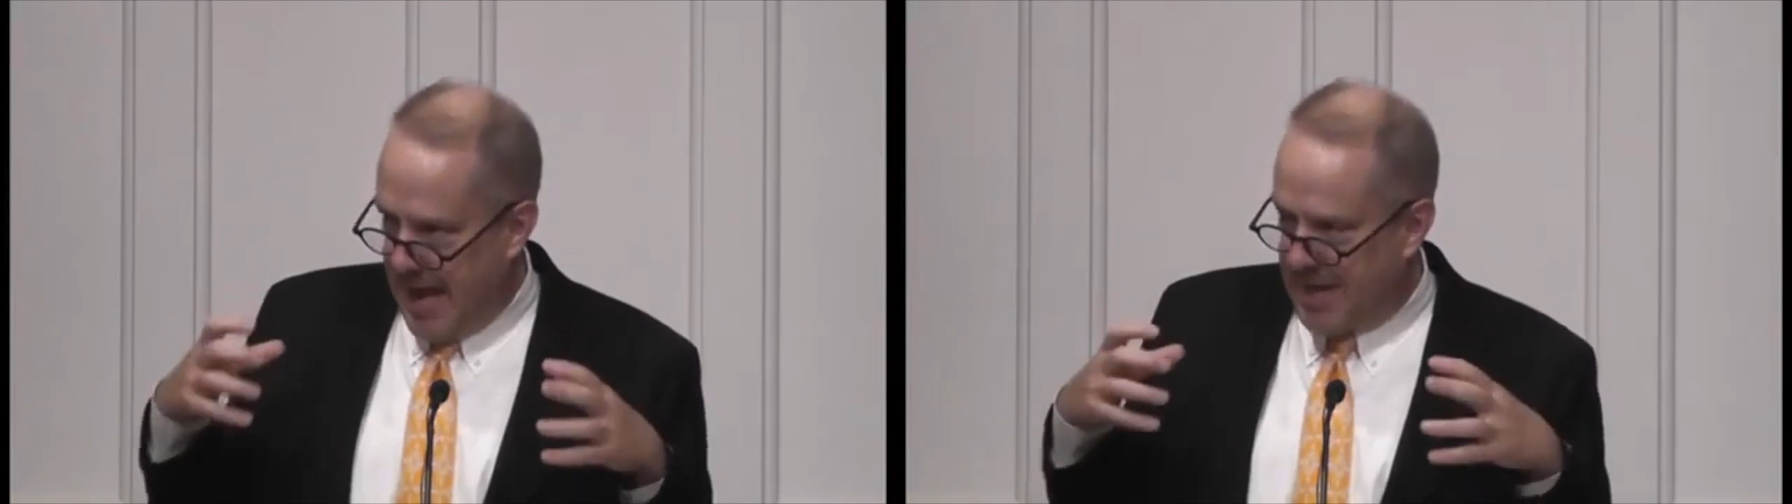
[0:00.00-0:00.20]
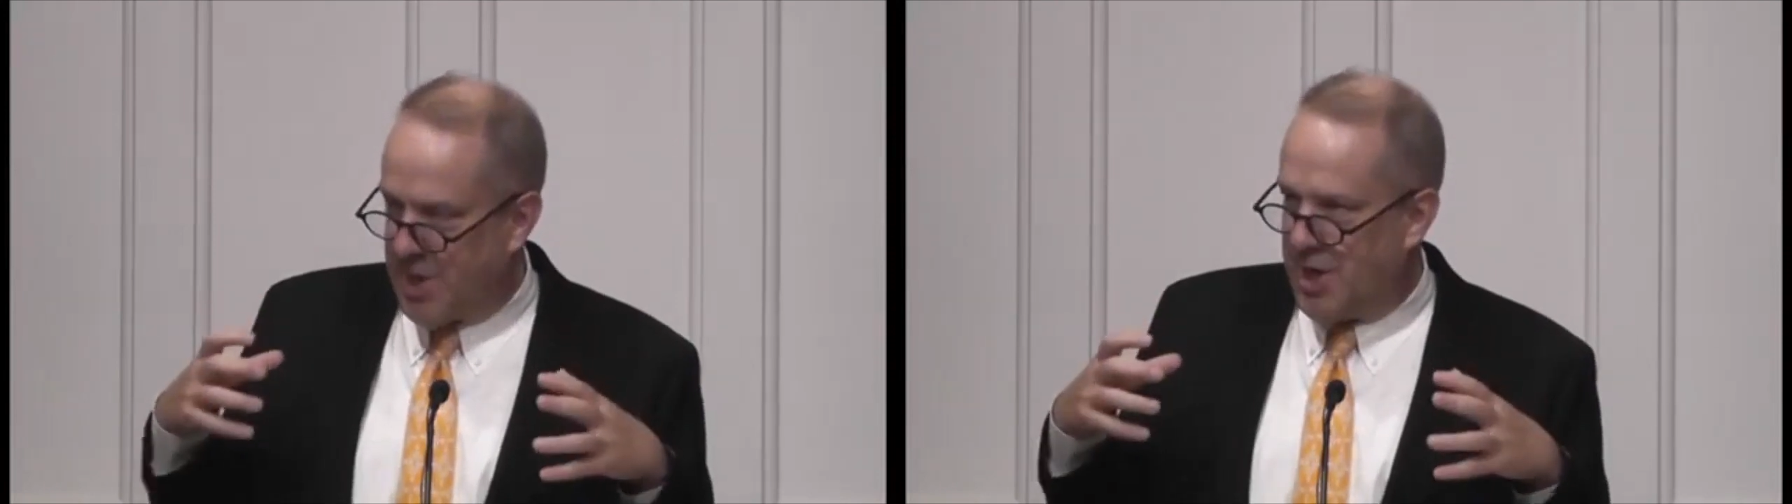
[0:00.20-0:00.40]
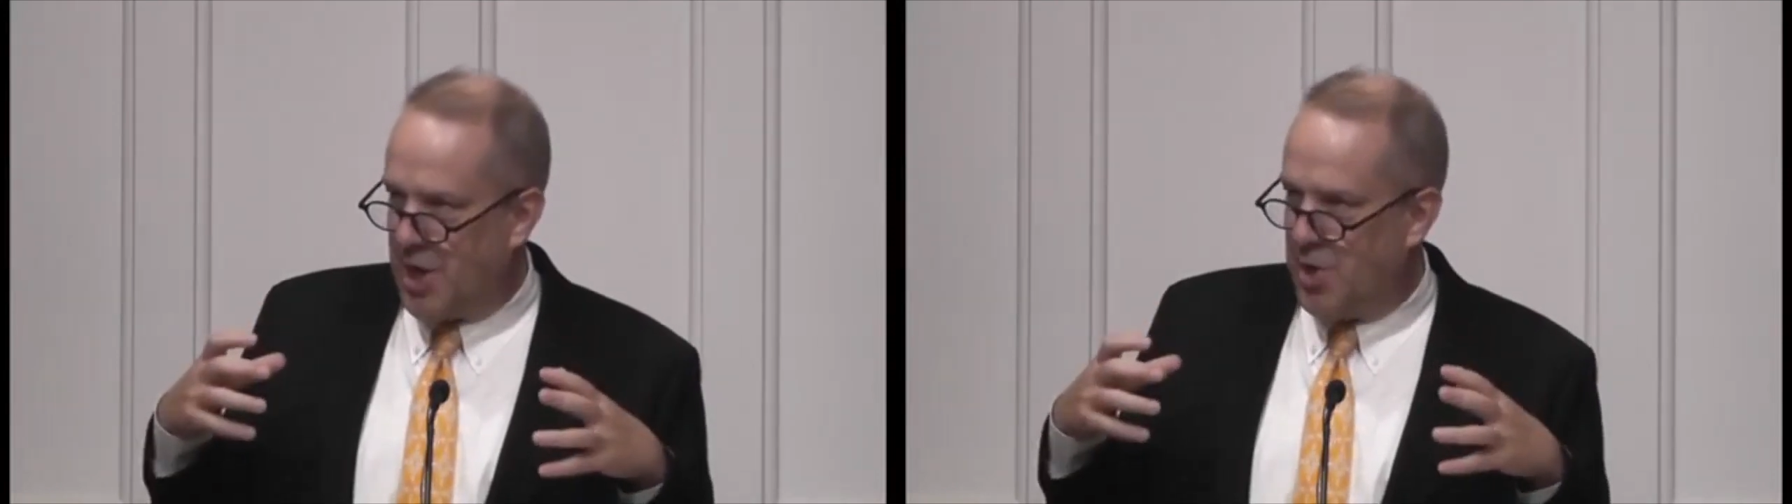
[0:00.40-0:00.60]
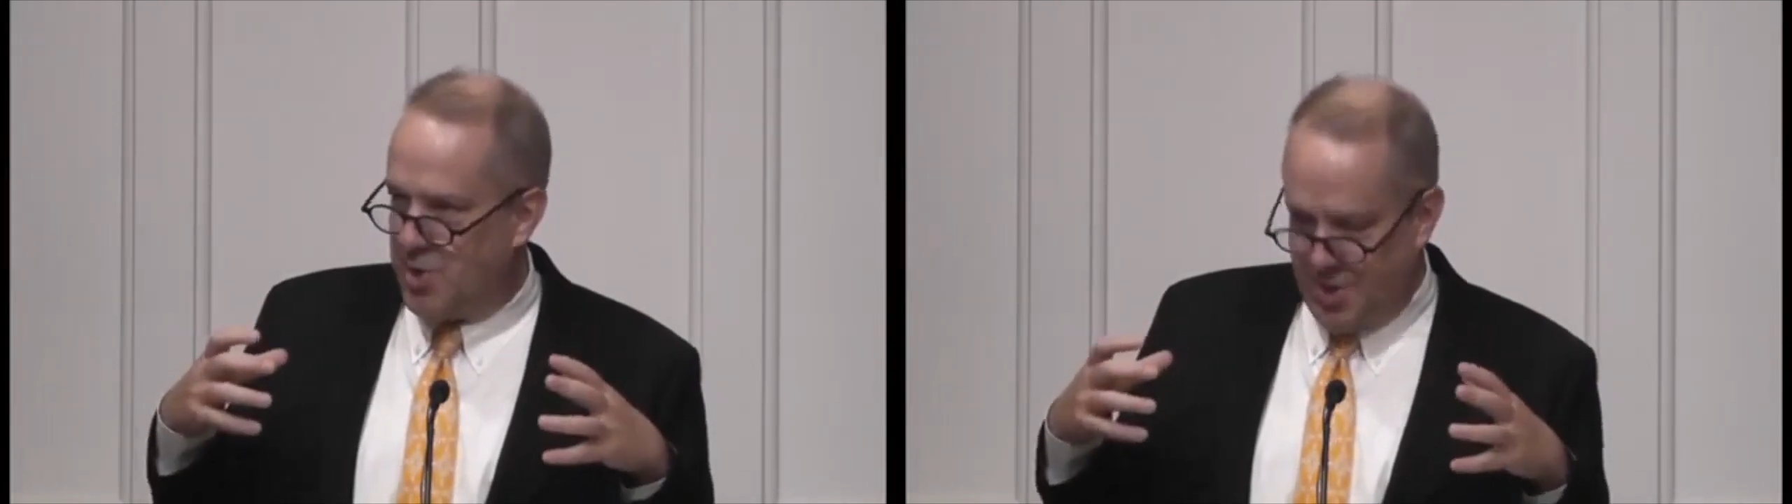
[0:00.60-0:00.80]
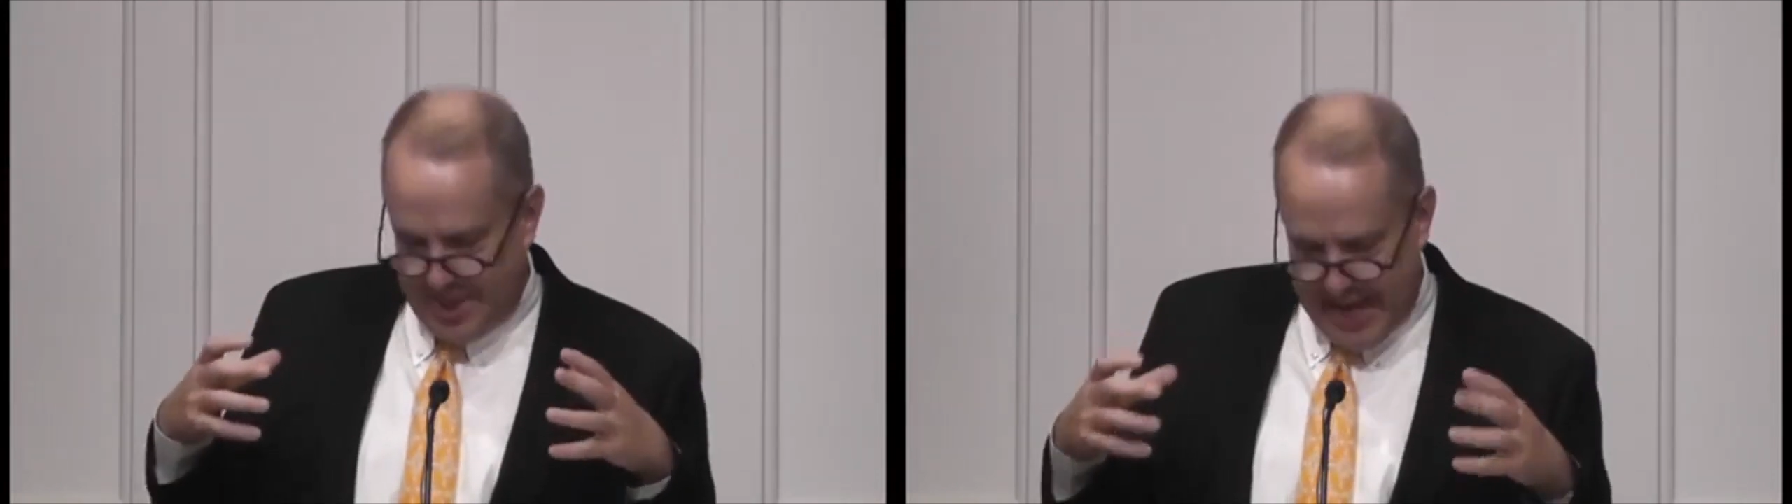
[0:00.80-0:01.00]

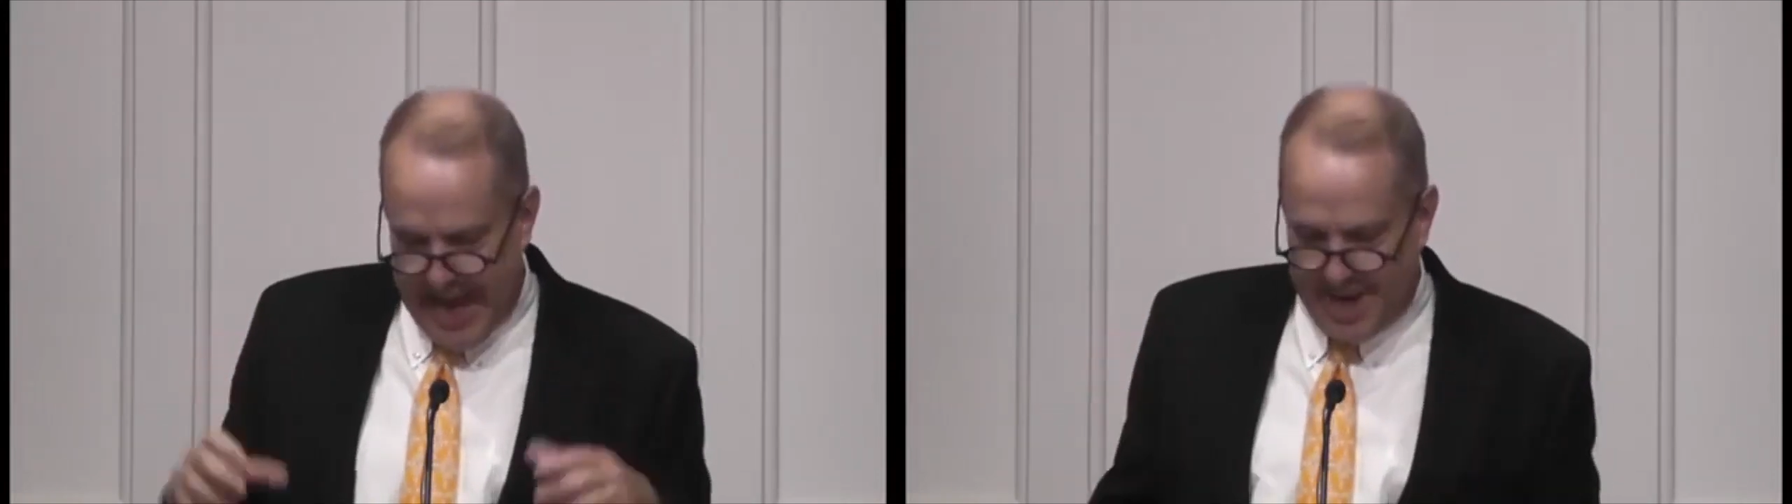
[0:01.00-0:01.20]
Antidote to the